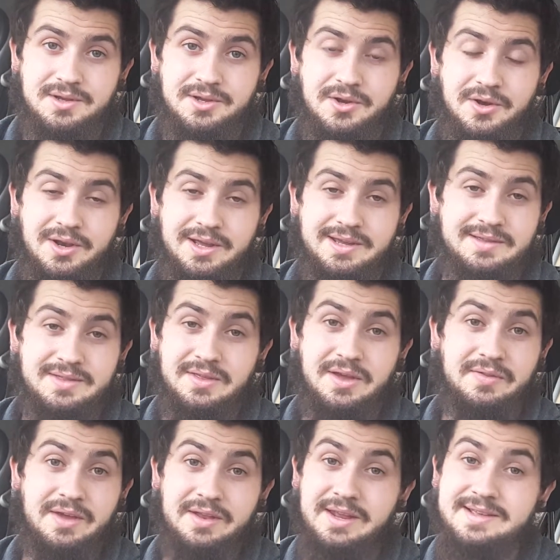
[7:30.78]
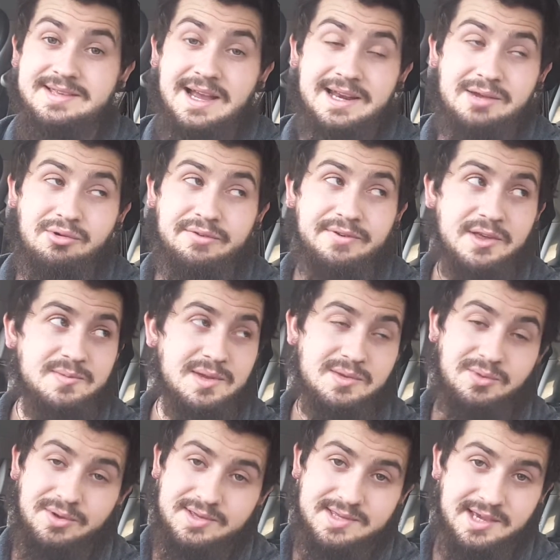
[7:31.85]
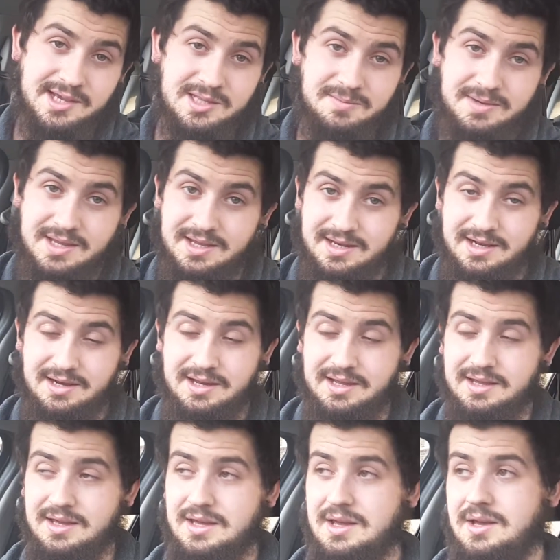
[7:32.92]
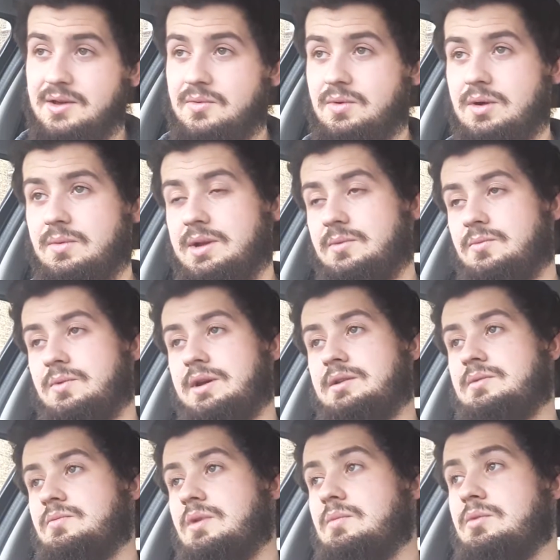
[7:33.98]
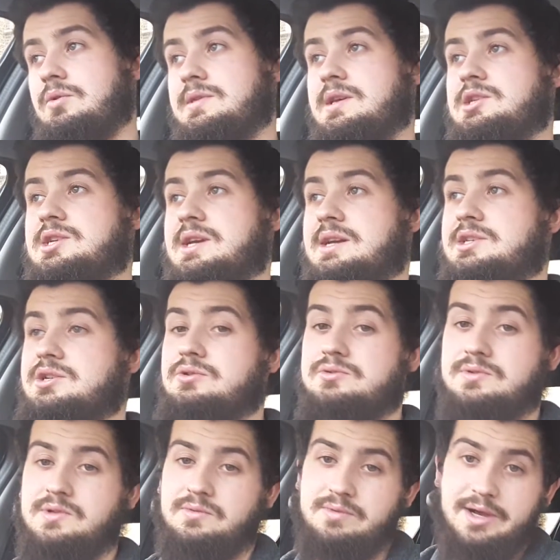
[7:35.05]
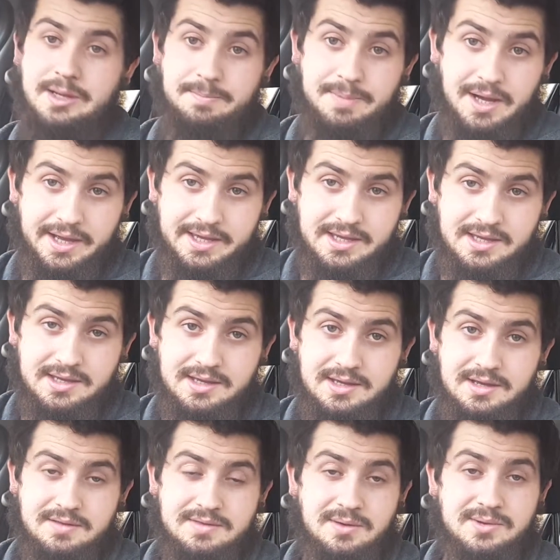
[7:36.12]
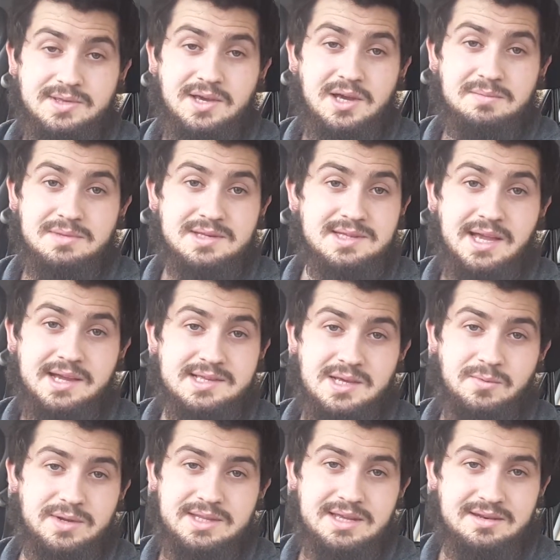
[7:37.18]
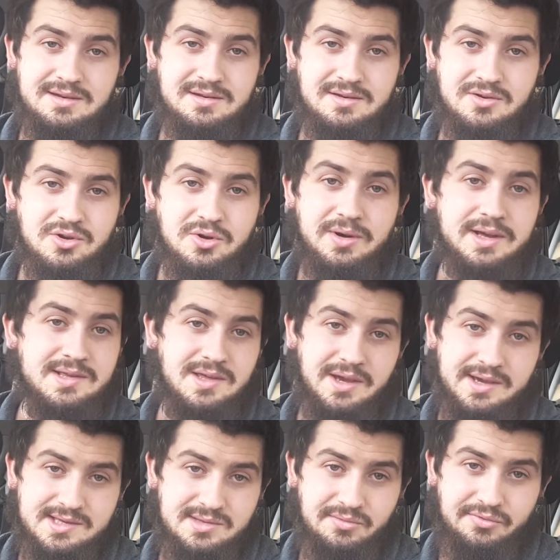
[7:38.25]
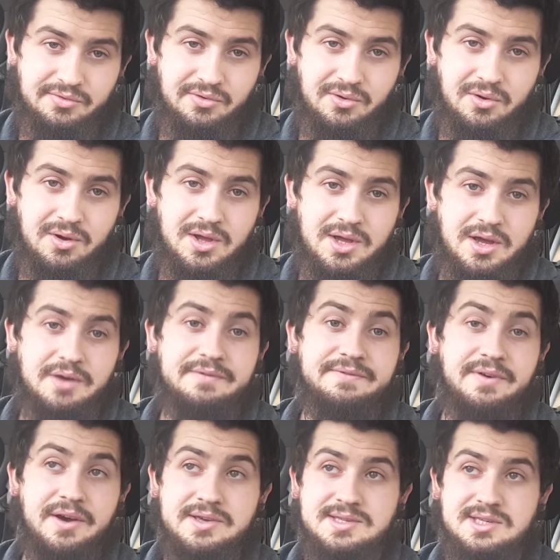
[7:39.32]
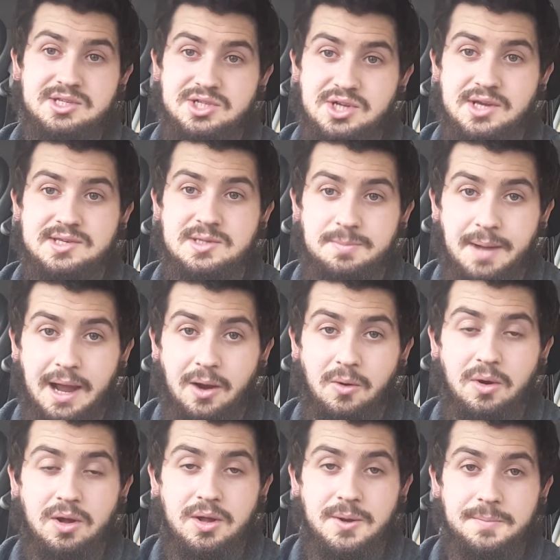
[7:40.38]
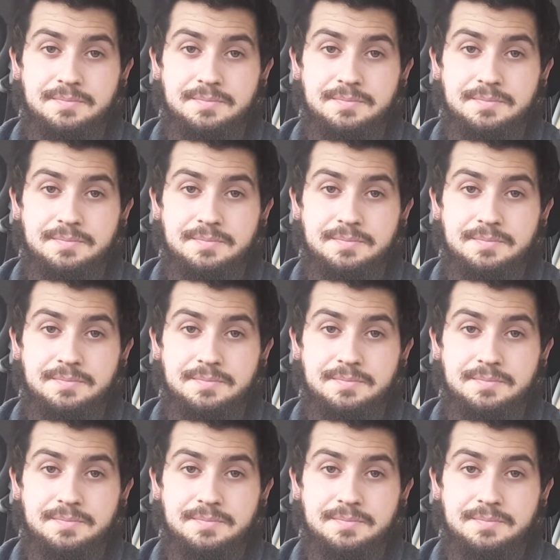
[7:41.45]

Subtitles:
And exactly, it refers back to what I was saying at the beginning. Like when we were teaching our children to ride a bike, there were certain mistakes that we didn't criticize them for. At first, it's just about